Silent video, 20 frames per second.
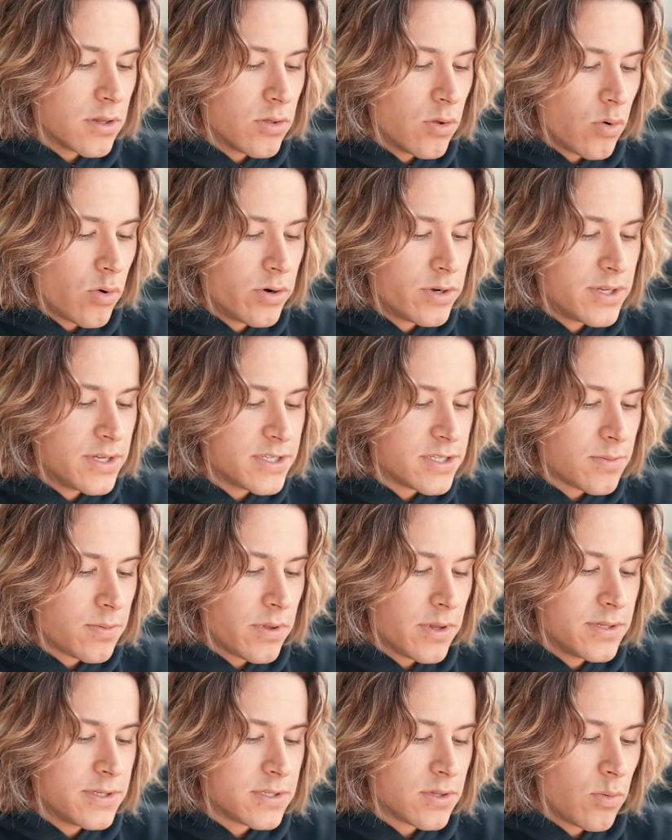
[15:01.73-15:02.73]
the Lord
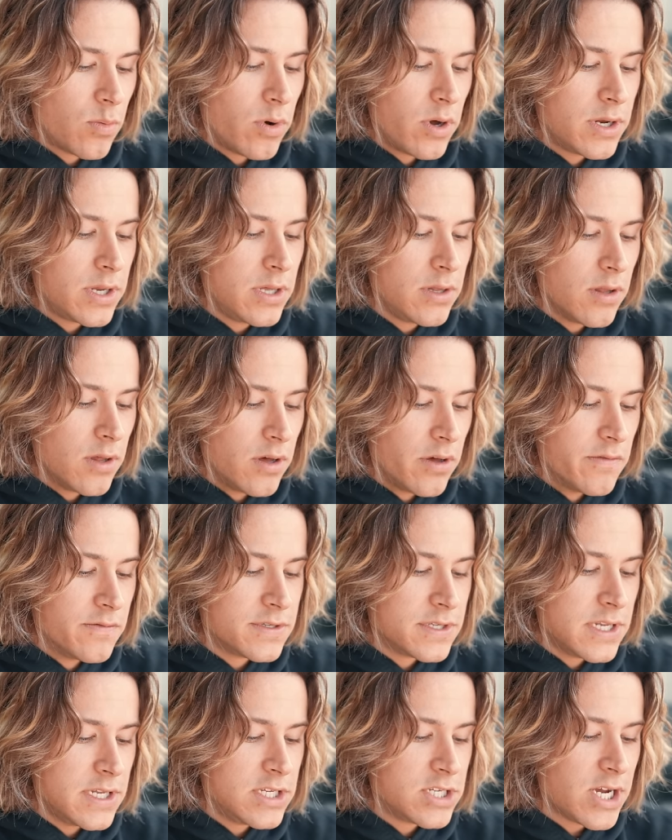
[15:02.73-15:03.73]
disciplines the one he
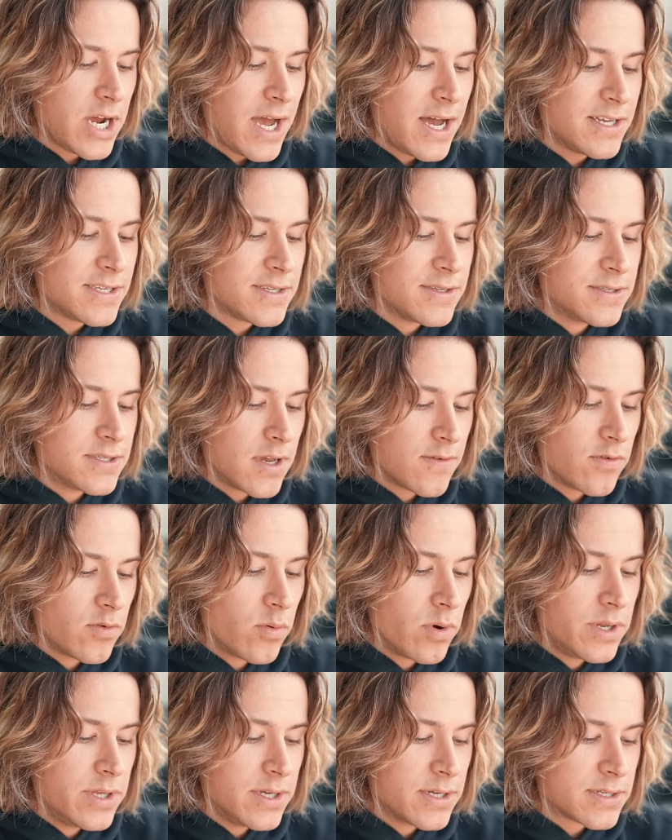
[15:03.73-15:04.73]
loves, and he chastens
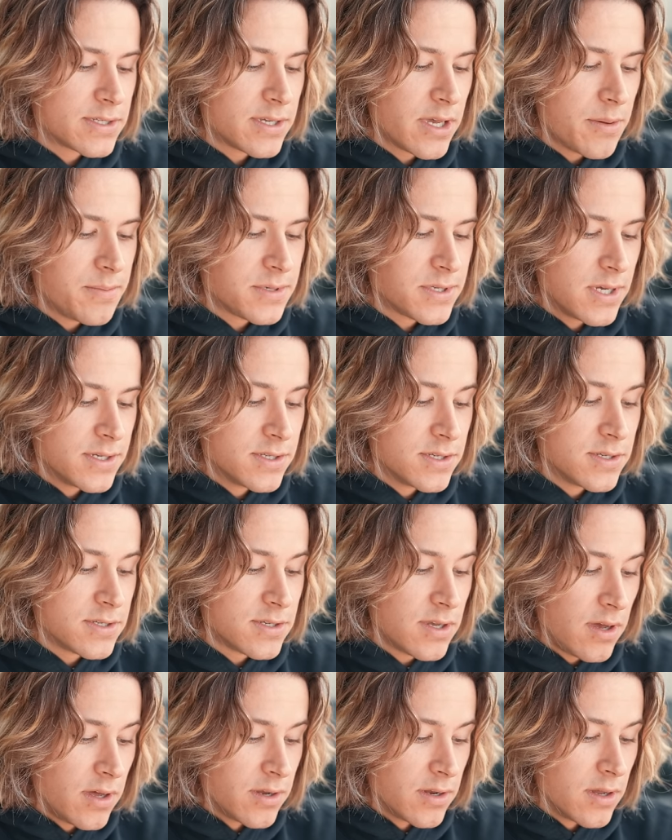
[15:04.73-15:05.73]
everyone he accepts as his
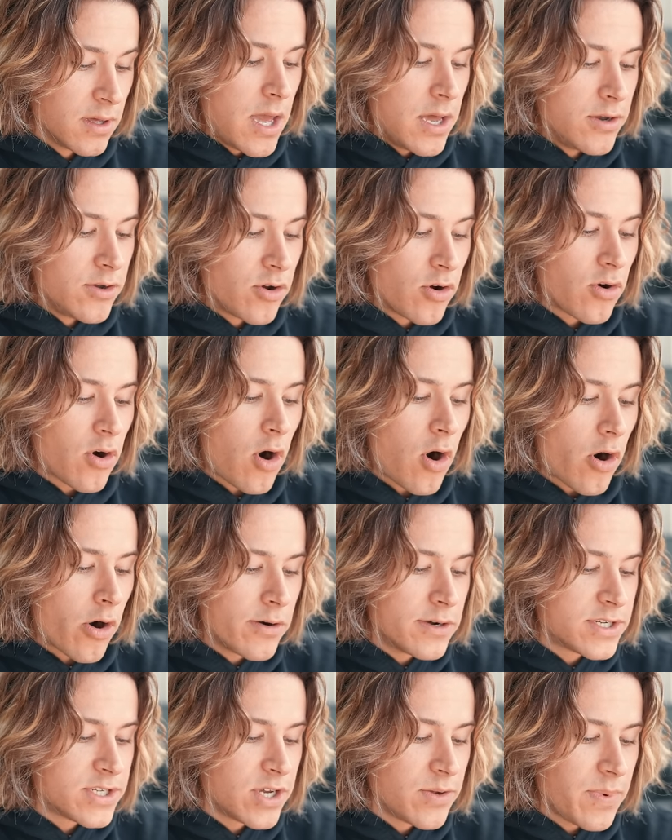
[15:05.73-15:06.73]
son. Endure
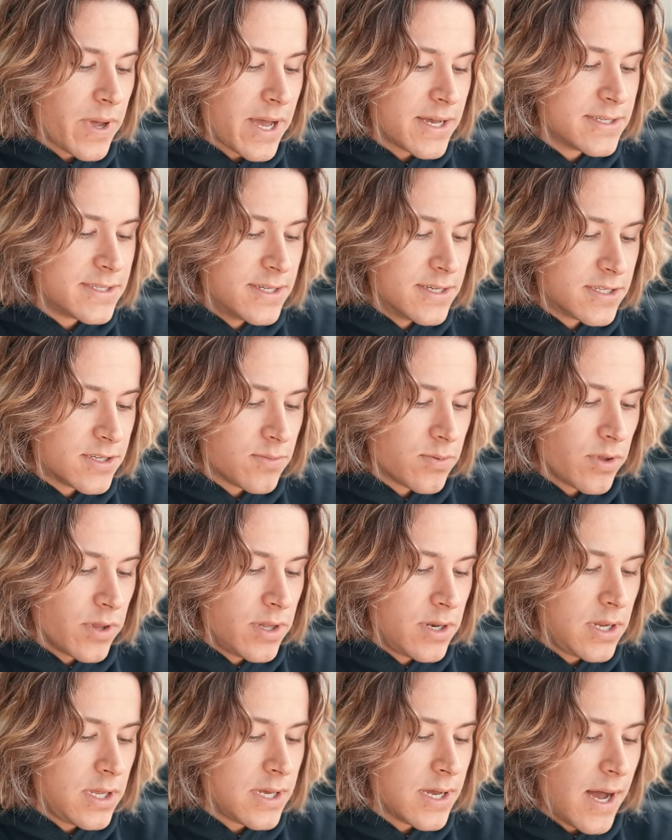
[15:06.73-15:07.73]
hardship as
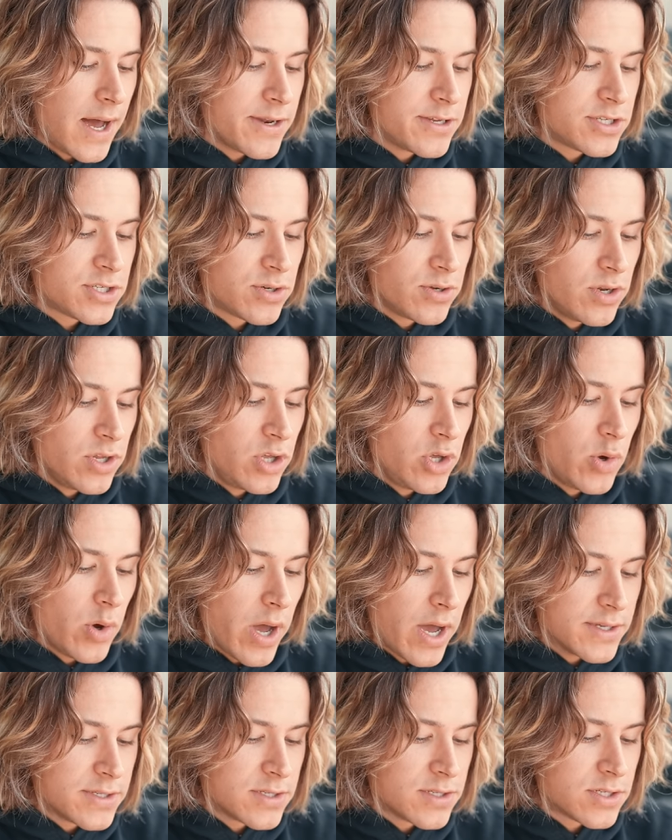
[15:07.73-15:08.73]
discipline. God is treating you
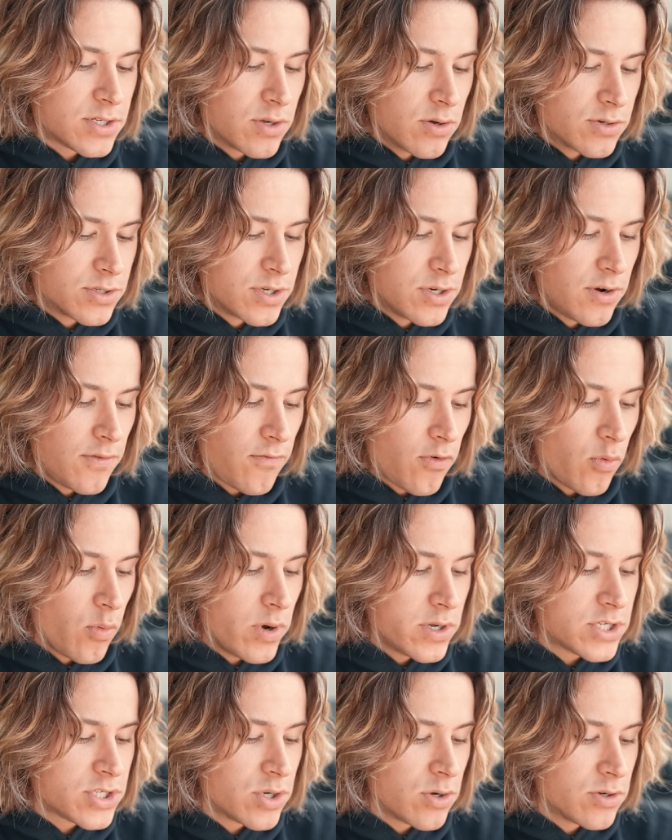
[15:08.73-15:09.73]
as his children. For
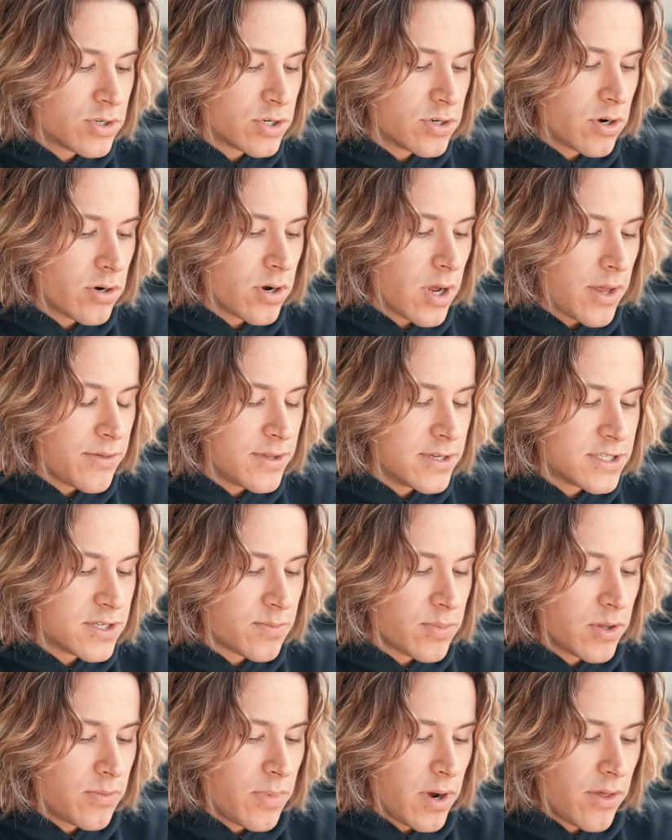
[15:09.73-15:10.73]
what children are not
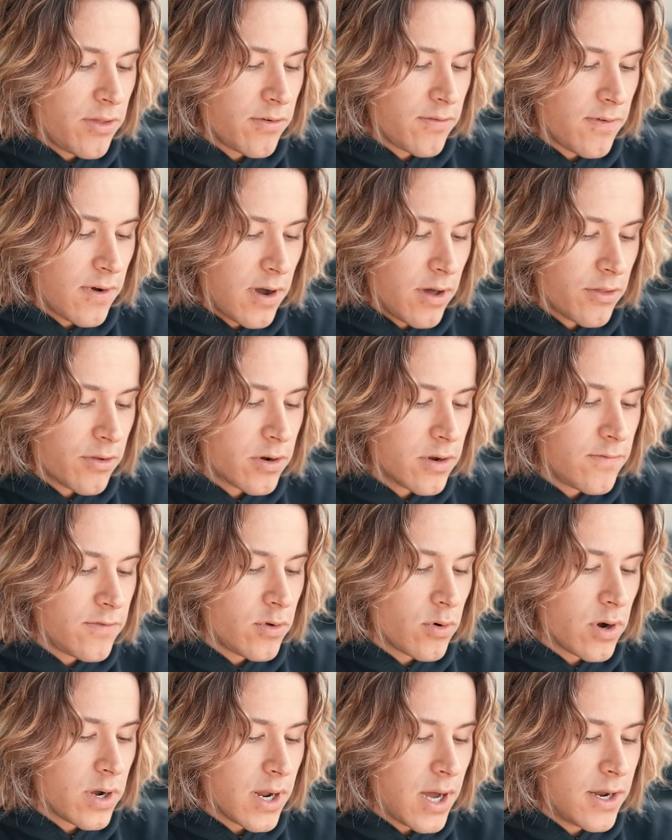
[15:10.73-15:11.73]
disciplined by their father? If
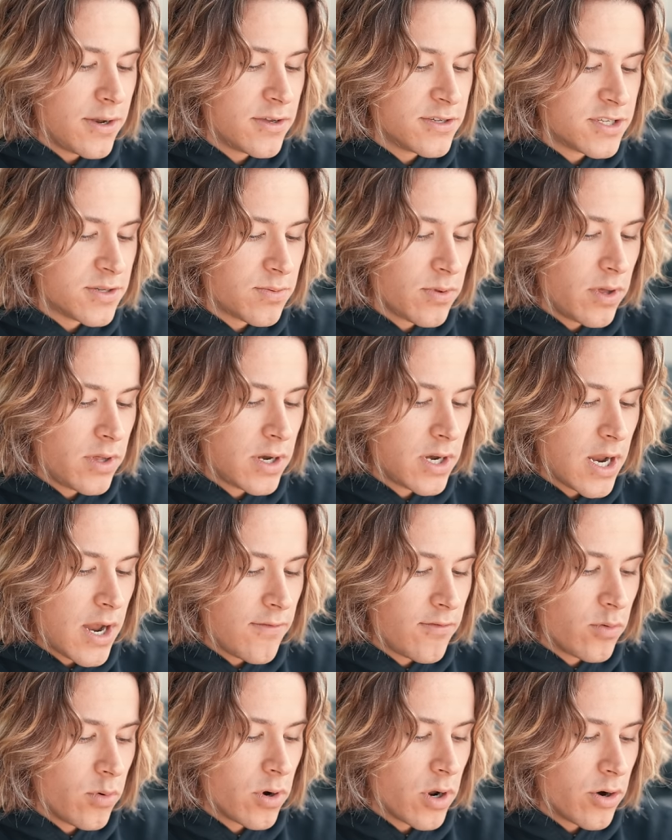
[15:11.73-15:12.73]
you are not disciplined and
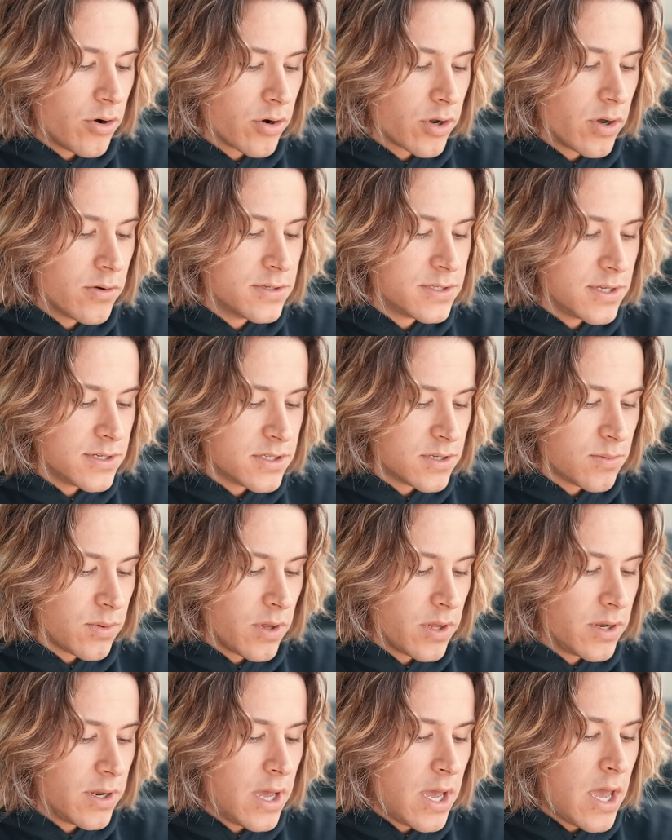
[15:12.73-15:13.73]
everyone undergoes
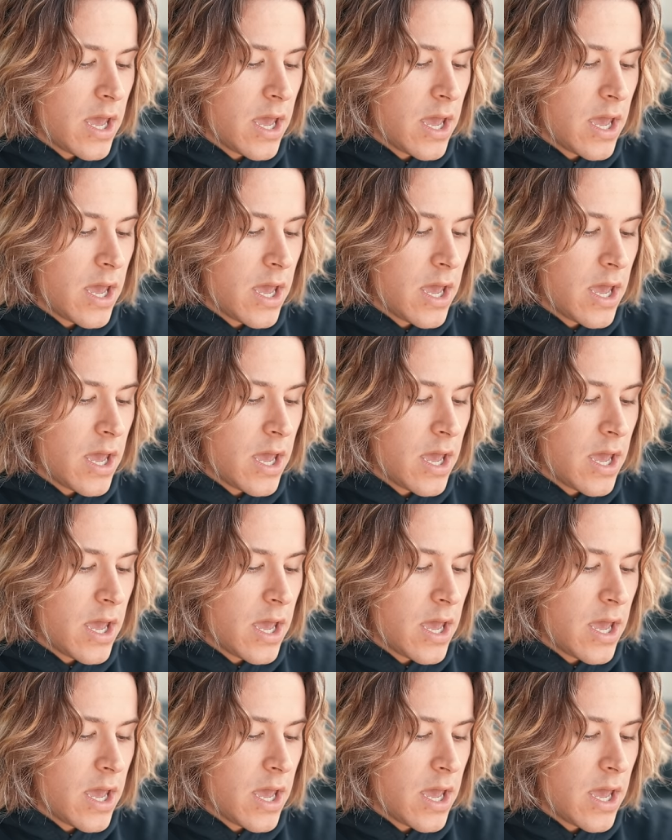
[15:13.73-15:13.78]
discipline,